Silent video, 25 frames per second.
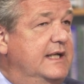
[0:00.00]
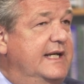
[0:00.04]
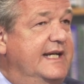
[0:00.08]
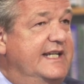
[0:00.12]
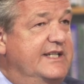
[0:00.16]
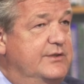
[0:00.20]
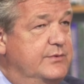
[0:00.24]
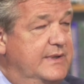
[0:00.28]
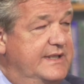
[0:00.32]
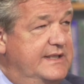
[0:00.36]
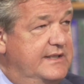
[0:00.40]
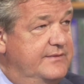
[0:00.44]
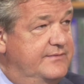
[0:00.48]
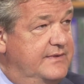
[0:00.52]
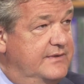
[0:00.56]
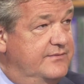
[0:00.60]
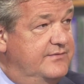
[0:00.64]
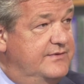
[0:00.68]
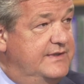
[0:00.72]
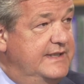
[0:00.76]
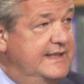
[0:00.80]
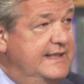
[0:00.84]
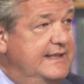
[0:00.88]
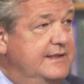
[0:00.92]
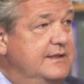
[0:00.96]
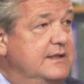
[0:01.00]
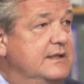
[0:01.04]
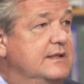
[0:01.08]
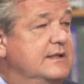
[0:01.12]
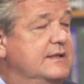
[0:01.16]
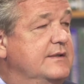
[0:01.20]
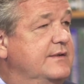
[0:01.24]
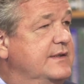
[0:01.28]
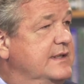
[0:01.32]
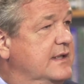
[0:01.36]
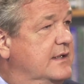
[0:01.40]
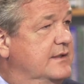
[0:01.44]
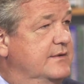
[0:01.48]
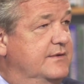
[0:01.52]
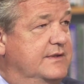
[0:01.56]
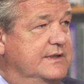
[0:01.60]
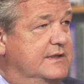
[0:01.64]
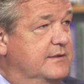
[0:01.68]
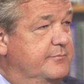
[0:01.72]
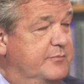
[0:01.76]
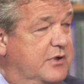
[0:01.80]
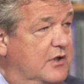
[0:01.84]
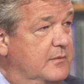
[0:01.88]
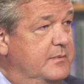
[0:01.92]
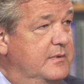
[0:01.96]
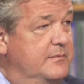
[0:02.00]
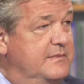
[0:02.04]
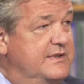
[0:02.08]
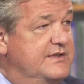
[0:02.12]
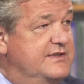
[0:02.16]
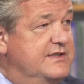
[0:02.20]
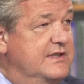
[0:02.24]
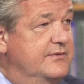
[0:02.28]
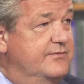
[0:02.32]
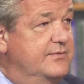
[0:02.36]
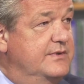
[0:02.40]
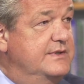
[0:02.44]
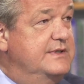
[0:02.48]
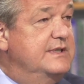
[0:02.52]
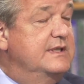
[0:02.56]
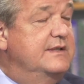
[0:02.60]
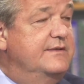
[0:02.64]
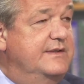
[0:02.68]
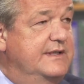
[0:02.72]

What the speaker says: In 2015, the problem is different,